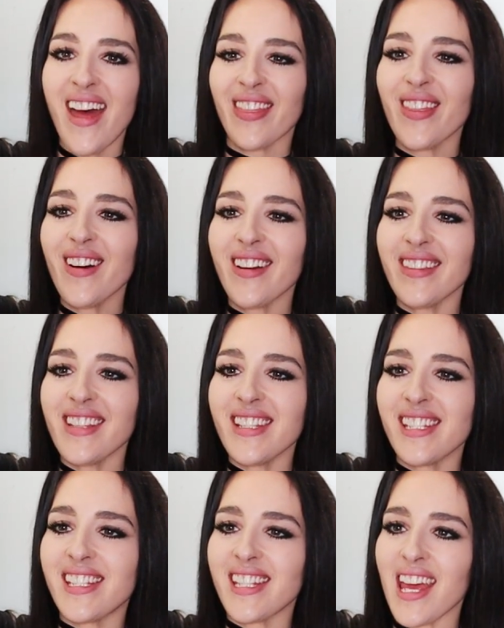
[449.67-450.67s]
Look at
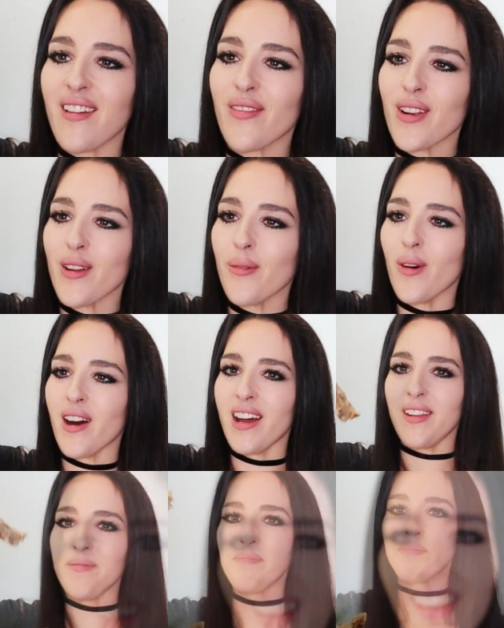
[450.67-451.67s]
this savory one.
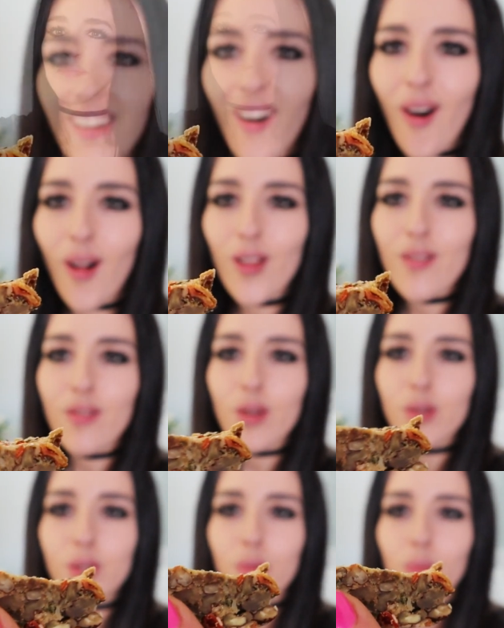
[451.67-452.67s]
Look at all of
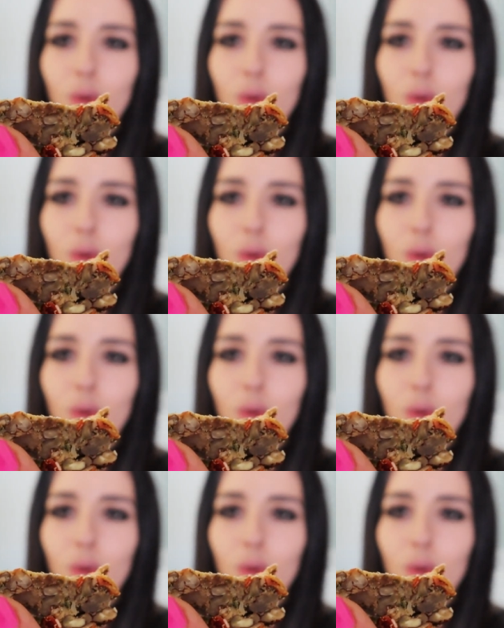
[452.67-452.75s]
those